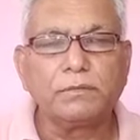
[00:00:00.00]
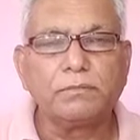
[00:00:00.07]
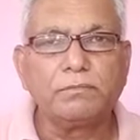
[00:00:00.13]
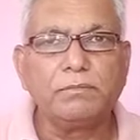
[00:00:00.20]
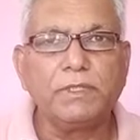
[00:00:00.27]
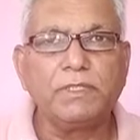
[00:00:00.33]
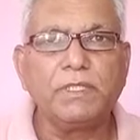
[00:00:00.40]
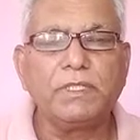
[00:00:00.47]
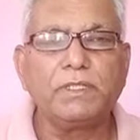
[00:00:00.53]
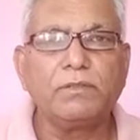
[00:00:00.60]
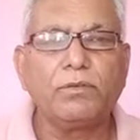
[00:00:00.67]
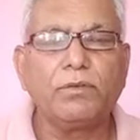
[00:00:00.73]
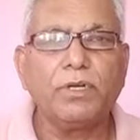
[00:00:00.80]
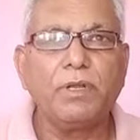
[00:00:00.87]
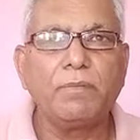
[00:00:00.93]
which is
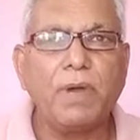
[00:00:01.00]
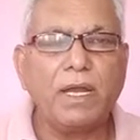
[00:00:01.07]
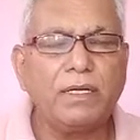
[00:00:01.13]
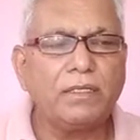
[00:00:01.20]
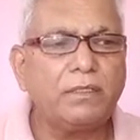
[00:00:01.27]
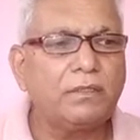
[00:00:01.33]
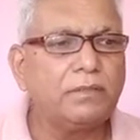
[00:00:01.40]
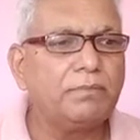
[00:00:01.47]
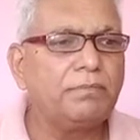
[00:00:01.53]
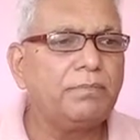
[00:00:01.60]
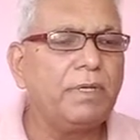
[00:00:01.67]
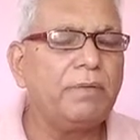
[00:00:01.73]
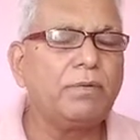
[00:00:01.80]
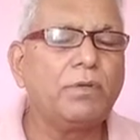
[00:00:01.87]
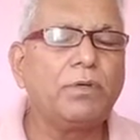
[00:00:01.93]
on demand,
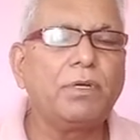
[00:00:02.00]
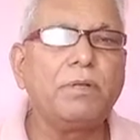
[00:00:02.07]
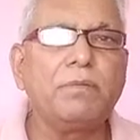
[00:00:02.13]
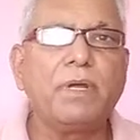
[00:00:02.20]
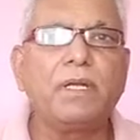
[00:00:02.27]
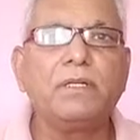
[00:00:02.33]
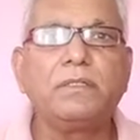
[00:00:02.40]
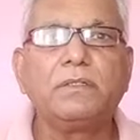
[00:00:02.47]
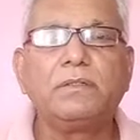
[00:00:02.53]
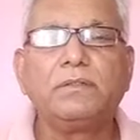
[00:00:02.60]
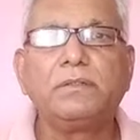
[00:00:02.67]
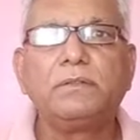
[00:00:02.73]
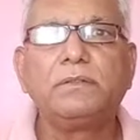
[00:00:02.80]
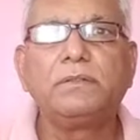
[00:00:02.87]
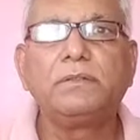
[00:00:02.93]
payable on demand.
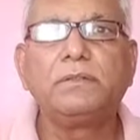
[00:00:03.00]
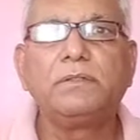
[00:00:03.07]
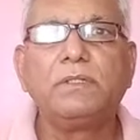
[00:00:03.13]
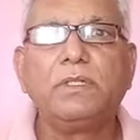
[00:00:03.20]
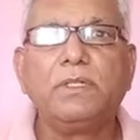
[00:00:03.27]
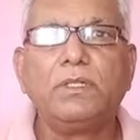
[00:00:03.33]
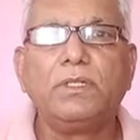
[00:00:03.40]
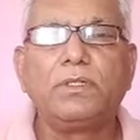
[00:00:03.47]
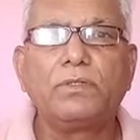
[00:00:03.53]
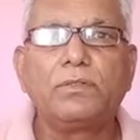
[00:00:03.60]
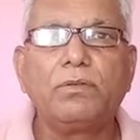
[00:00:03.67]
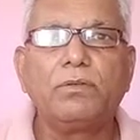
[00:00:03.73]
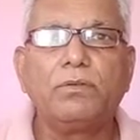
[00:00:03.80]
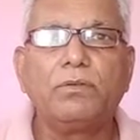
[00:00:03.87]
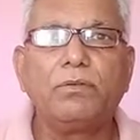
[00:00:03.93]

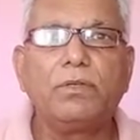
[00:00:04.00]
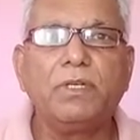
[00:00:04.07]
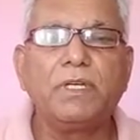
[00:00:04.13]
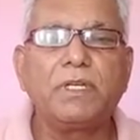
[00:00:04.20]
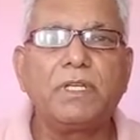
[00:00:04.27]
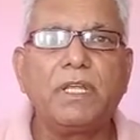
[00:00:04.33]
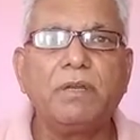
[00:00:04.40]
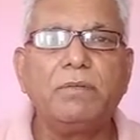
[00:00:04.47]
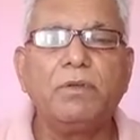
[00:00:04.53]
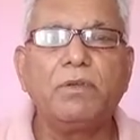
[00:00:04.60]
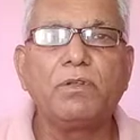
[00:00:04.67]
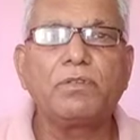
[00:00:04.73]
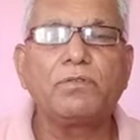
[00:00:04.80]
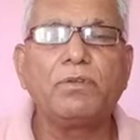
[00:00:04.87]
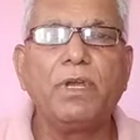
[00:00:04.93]
So it can be
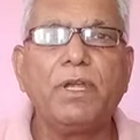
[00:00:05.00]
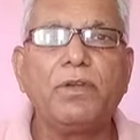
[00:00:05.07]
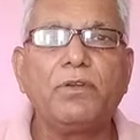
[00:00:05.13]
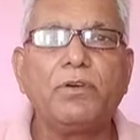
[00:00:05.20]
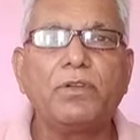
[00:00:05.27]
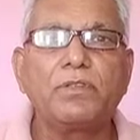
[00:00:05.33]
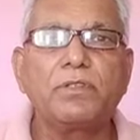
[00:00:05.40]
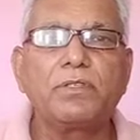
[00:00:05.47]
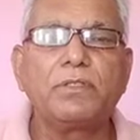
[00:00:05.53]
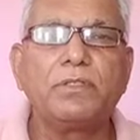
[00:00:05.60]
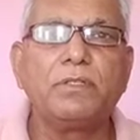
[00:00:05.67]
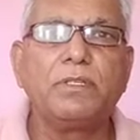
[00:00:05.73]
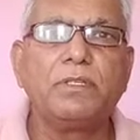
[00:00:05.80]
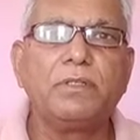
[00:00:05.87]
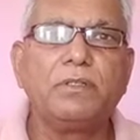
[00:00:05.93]
also endorsed.
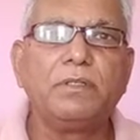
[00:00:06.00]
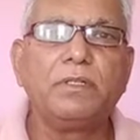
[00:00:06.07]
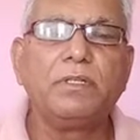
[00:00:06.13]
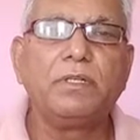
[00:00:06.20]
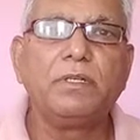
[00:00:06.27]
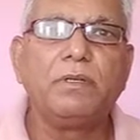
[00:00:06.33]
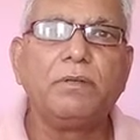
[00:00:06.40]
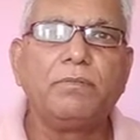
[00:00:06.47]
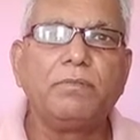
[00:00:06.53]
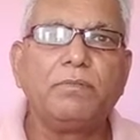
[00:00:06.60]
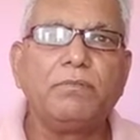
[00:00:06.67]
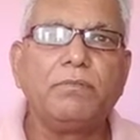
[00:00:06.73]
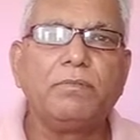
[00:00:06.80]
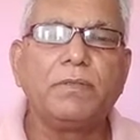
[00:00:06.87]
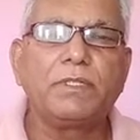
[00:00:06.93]

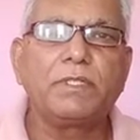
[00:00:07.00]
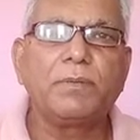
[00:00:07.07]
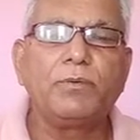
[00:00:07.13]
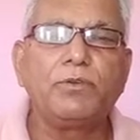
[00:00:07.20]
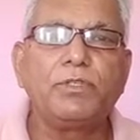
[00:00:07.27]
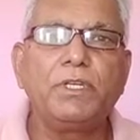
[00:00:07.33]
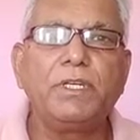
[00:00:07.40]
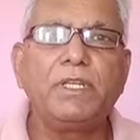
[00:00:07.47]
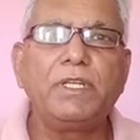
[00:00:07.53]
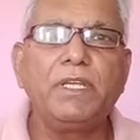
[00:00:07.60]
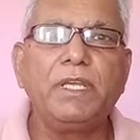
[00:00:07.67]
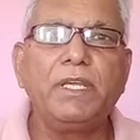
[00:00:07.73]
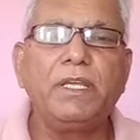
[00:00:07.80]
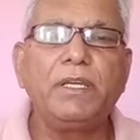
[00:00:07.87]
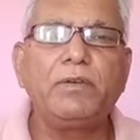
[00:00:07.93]
Suppose it is
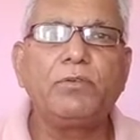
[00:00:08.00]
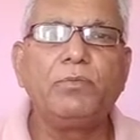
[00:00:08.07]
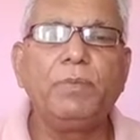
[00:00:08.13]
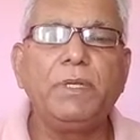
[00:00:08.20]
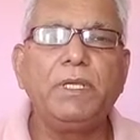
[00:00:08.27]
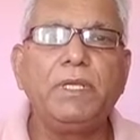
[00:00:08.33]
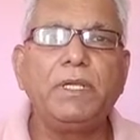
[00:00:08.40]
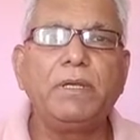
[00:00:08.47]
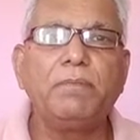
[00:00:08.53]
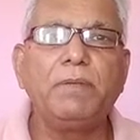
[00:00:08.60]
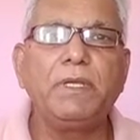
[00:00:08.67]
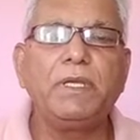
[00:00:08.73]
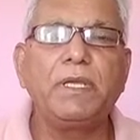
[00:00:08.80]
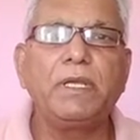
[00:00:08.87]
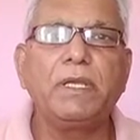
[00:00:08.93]
A to B and B
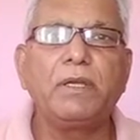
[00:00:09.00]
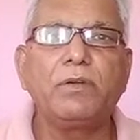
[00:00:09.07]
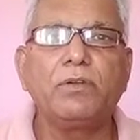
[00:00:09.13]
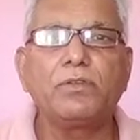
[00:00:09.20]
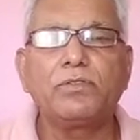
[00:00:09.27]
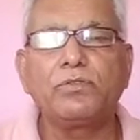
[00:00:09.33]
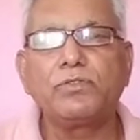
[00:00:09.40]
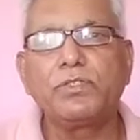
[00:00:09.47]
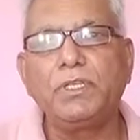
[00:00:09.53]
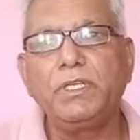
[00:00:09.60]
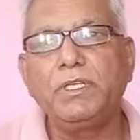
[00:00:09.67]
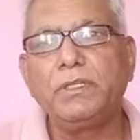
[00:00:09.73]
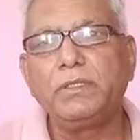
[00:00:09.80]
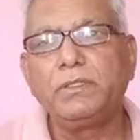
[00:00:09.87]
can endorse to C.